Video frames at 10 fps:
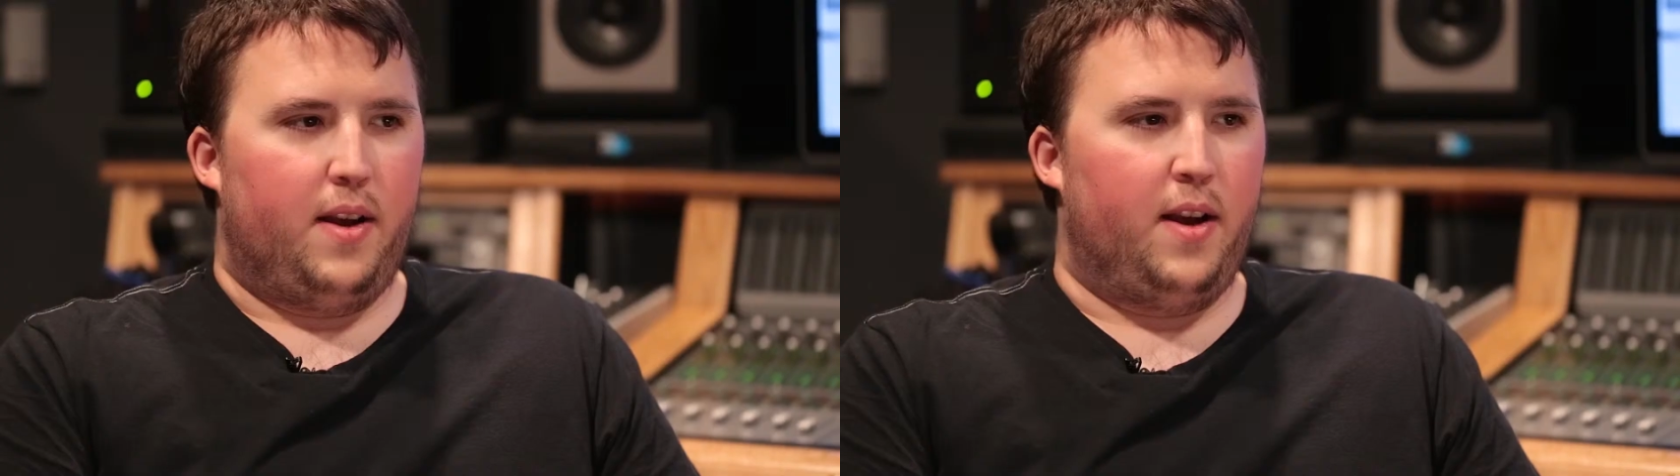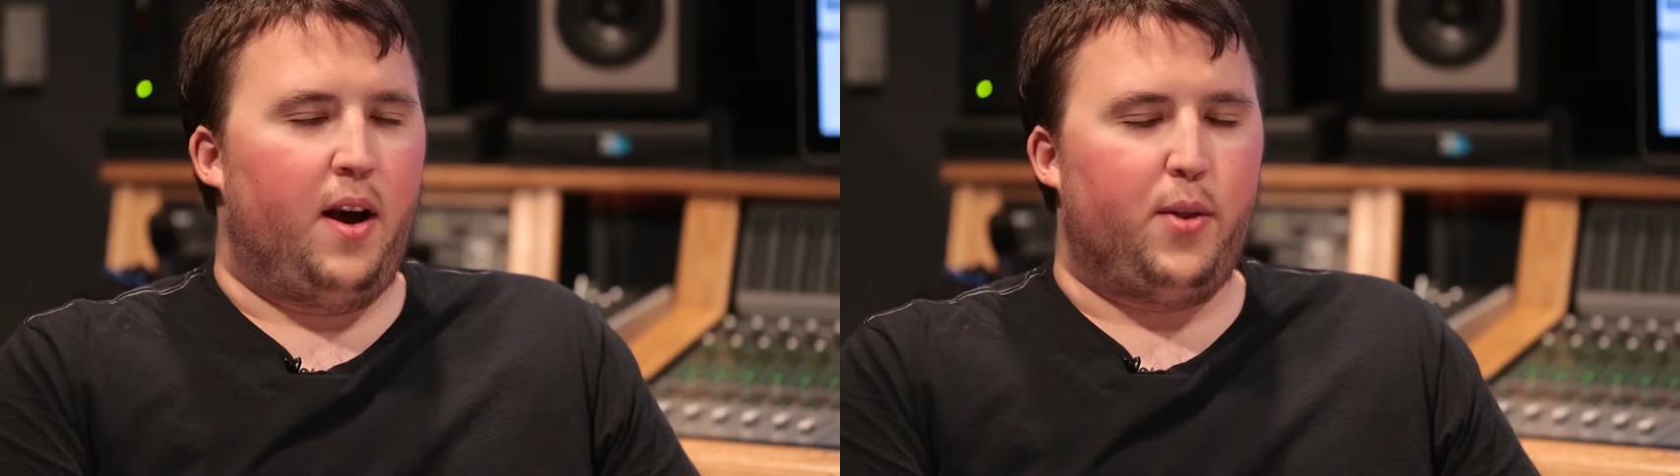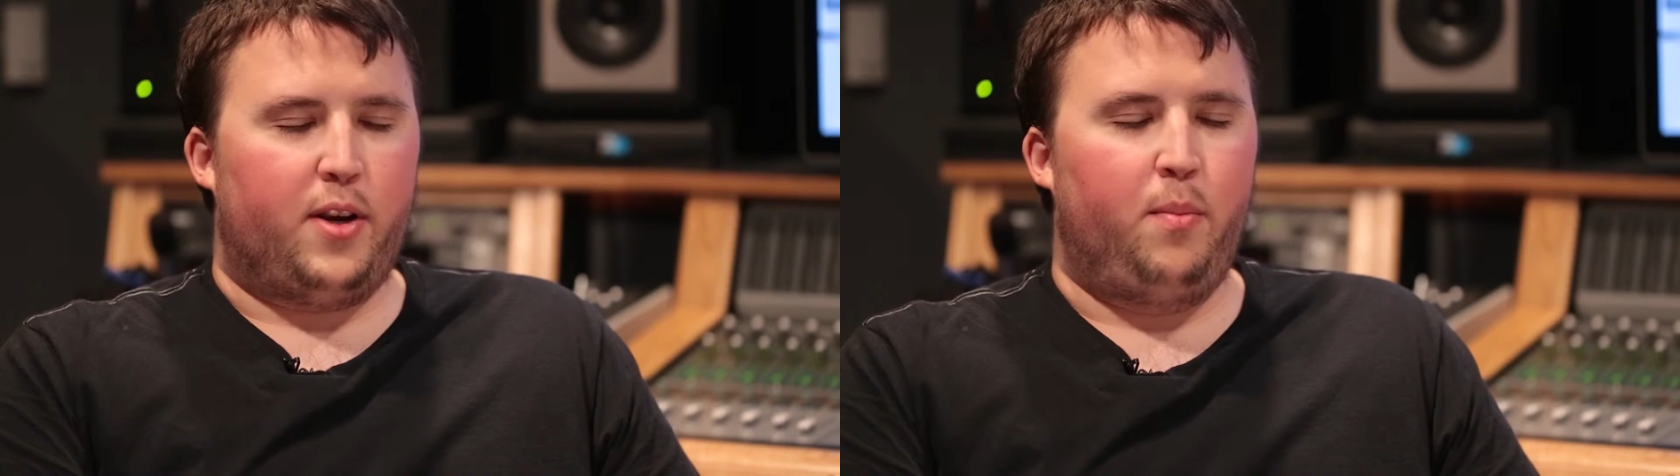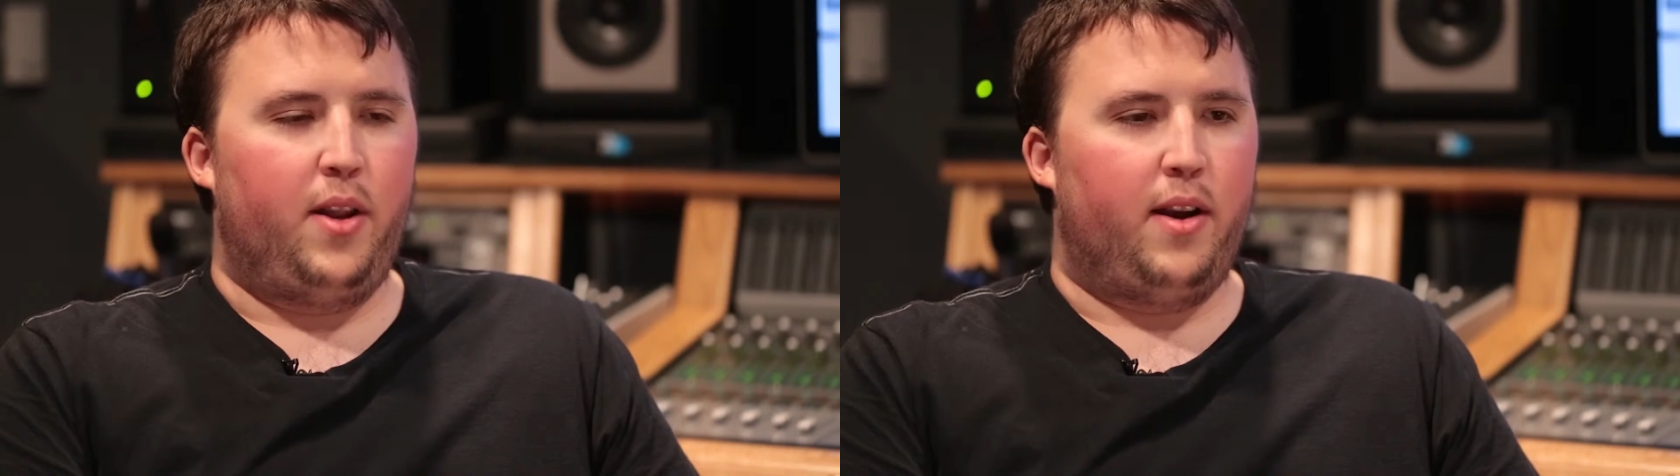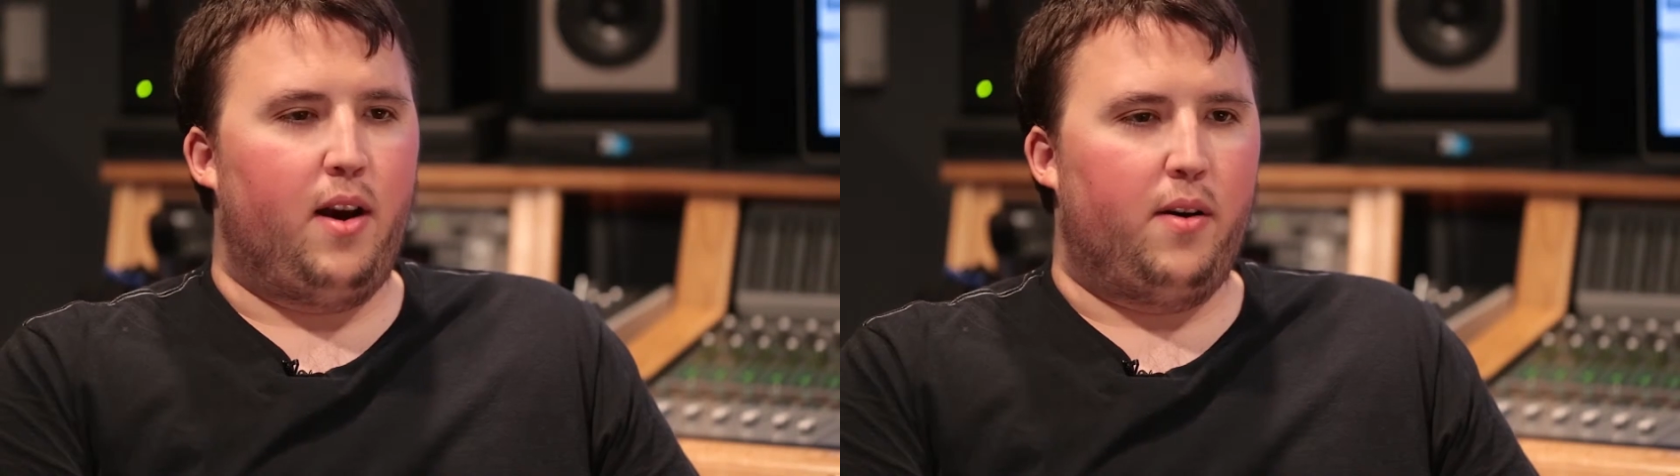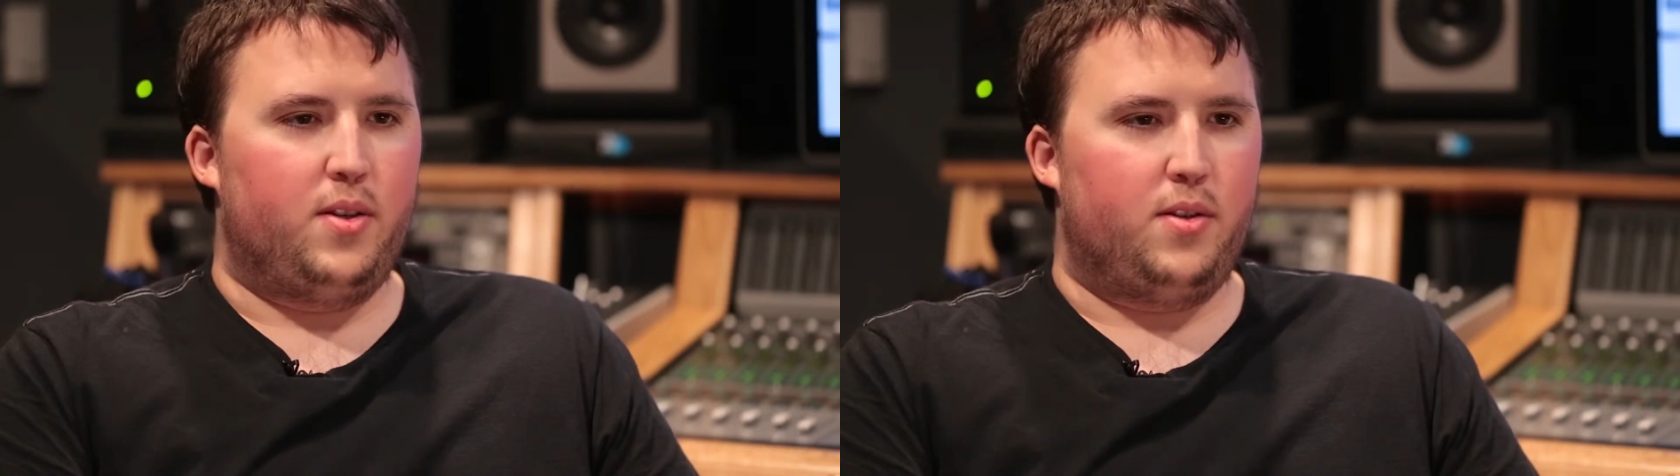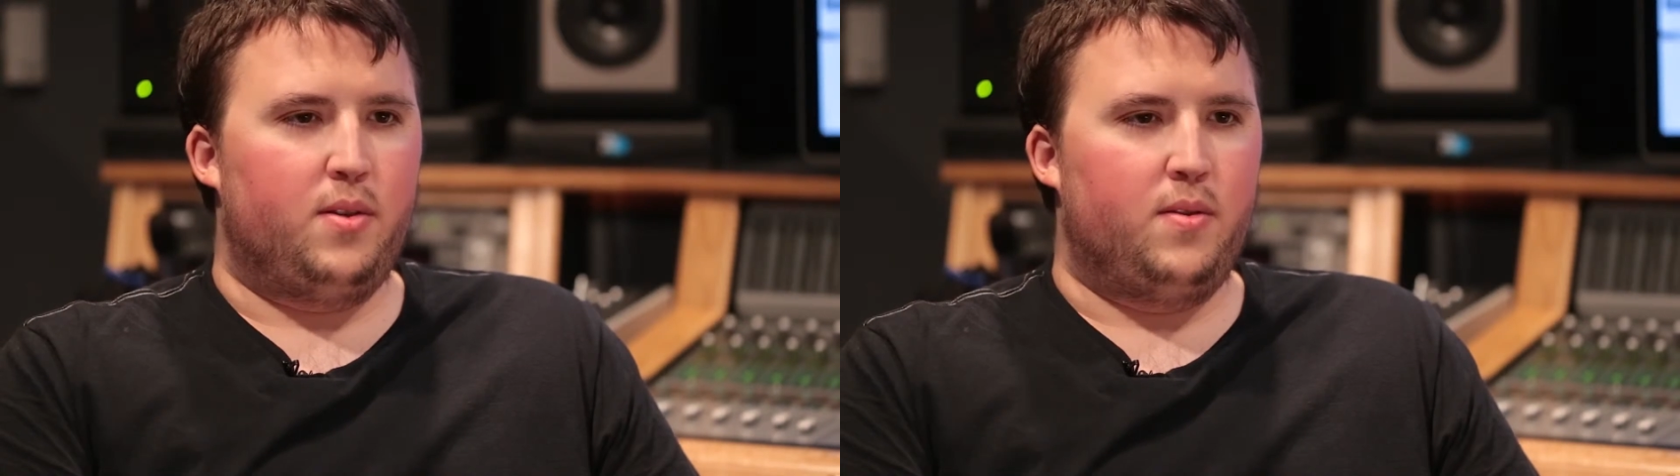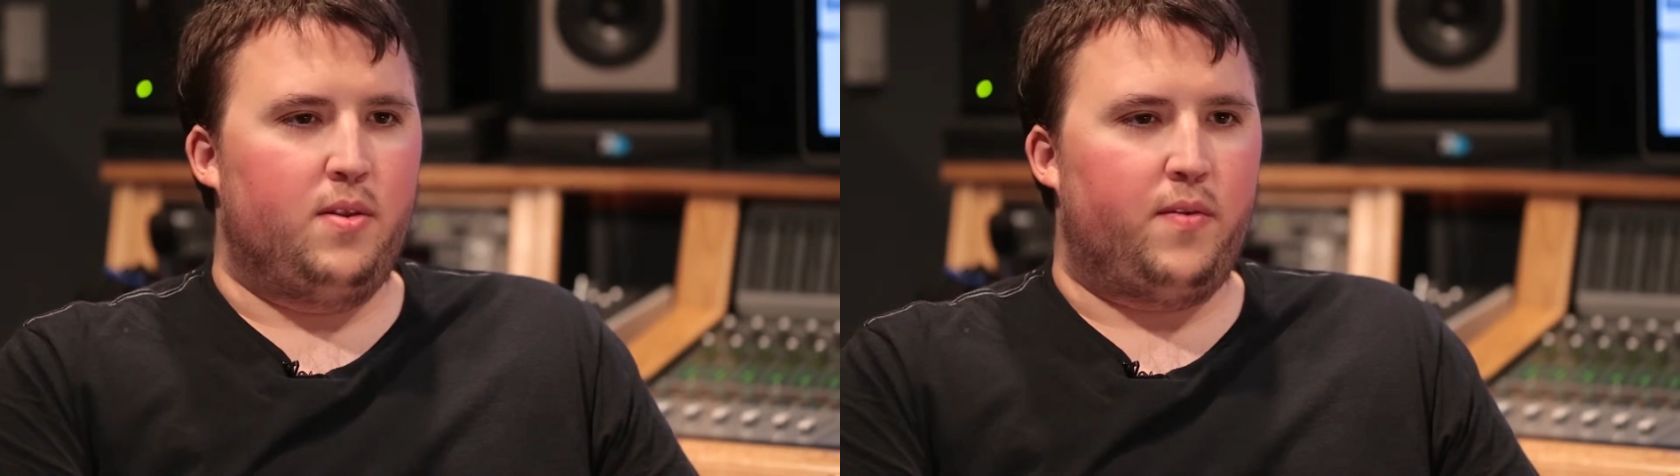Other competing colleges
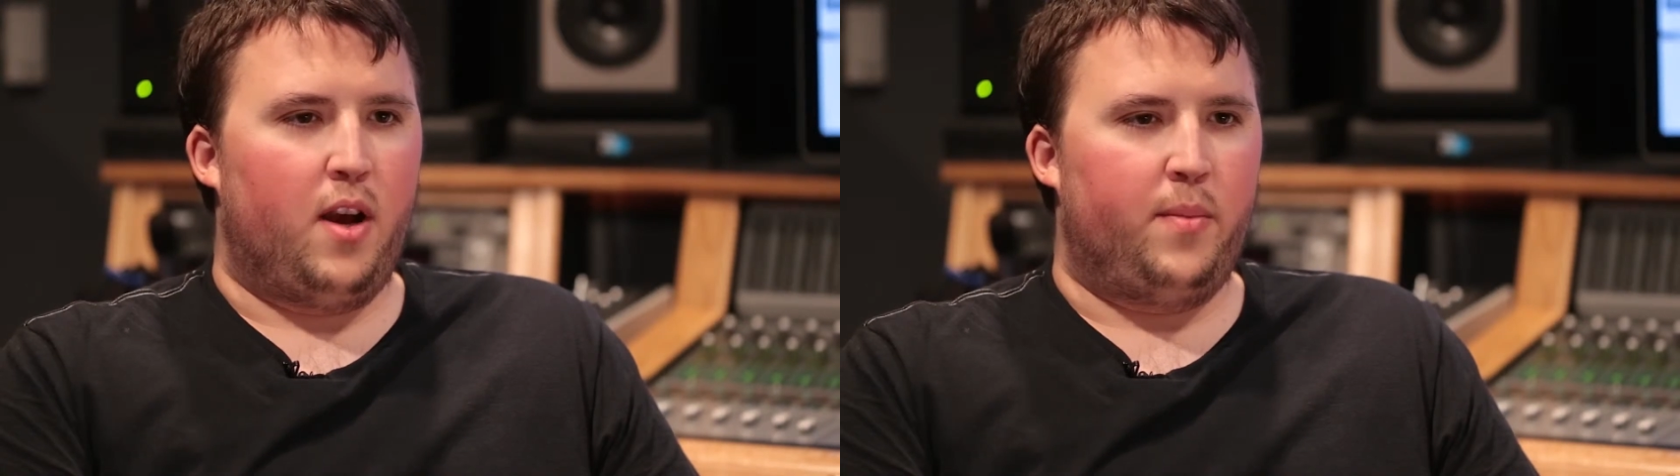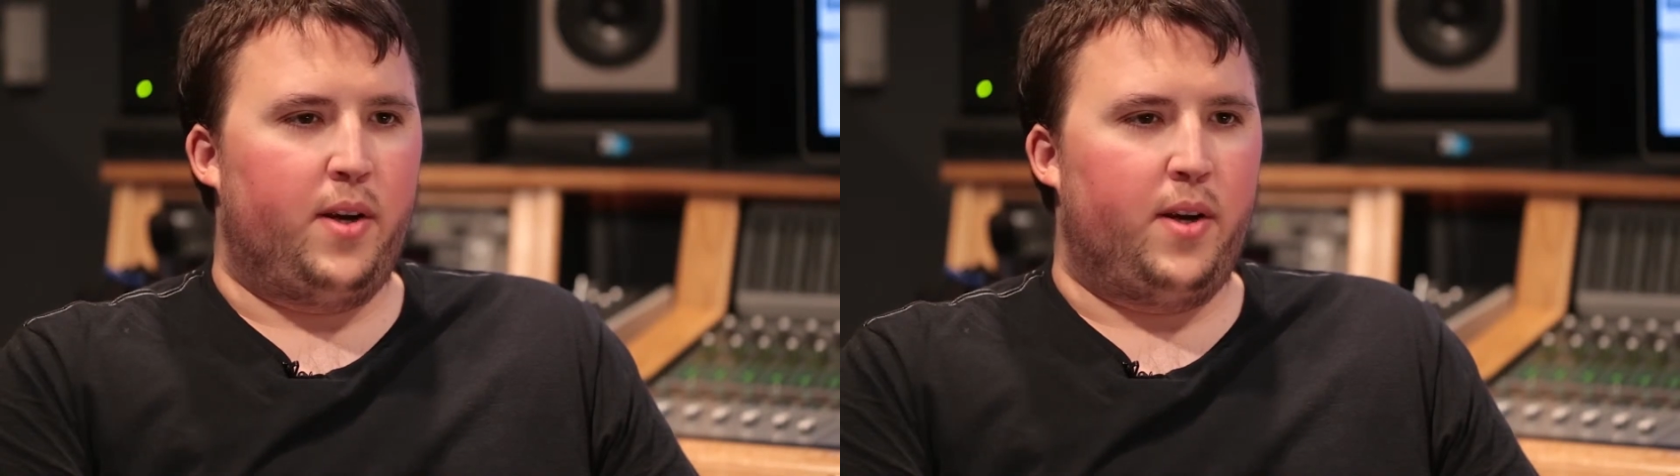students have come